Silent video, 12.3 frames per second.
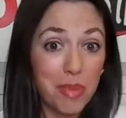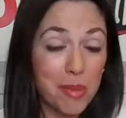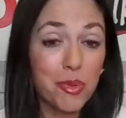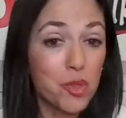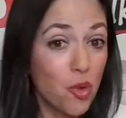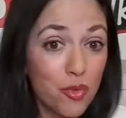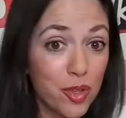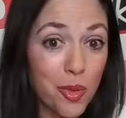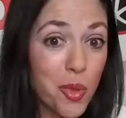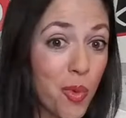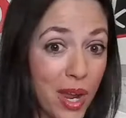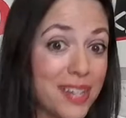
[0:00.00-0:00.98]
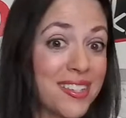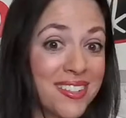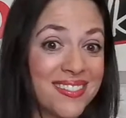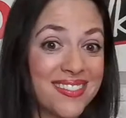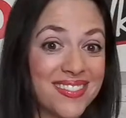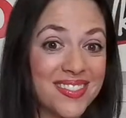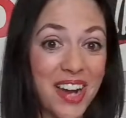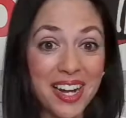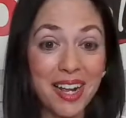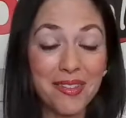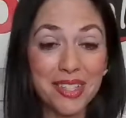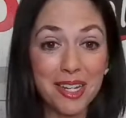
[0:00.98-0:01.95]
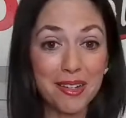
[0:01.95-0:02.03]
people don't feel the weight,
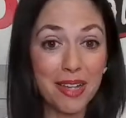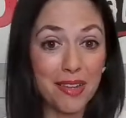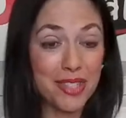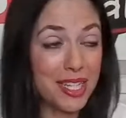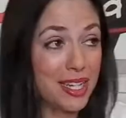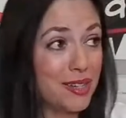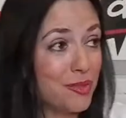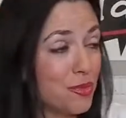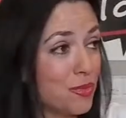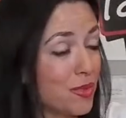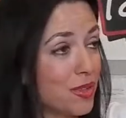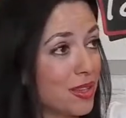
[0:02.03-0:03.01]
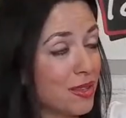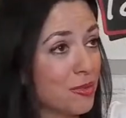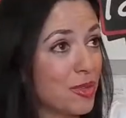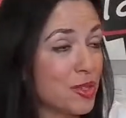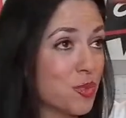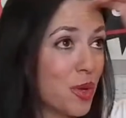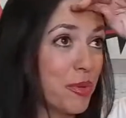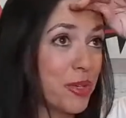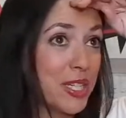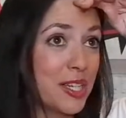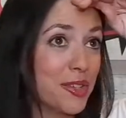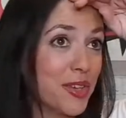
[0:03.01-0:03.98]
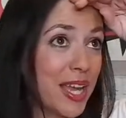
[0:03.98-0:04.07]
right? I've seen this one
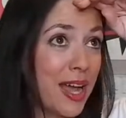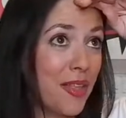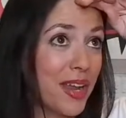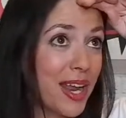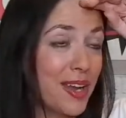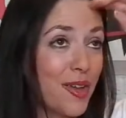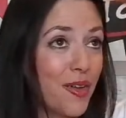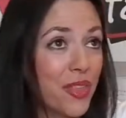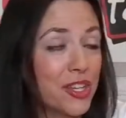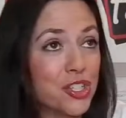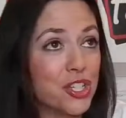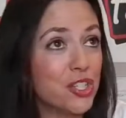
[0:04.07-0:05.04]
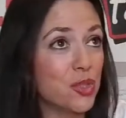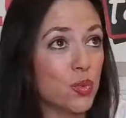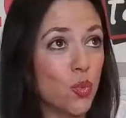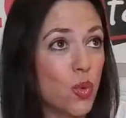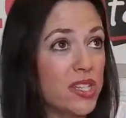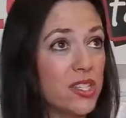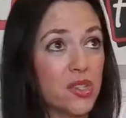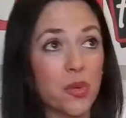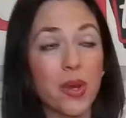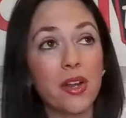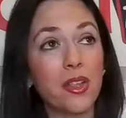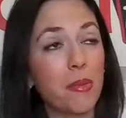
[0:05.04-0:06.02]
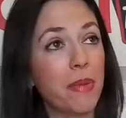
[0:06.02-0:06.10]
particular gal that I know that she just whizzes
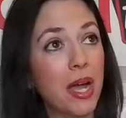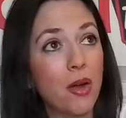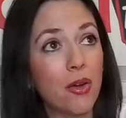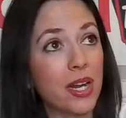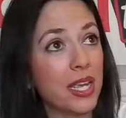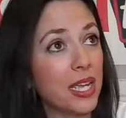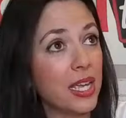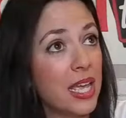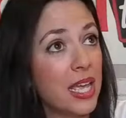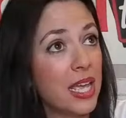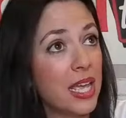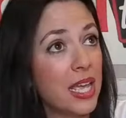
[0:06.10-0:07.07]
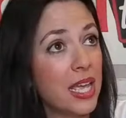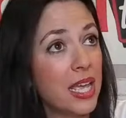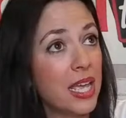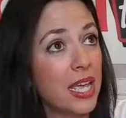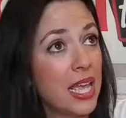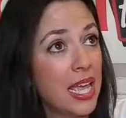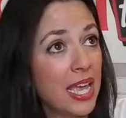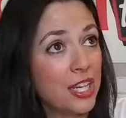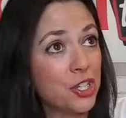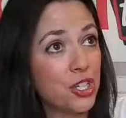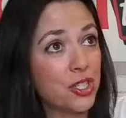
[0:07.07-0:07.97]
around on the Power Knee and she's all of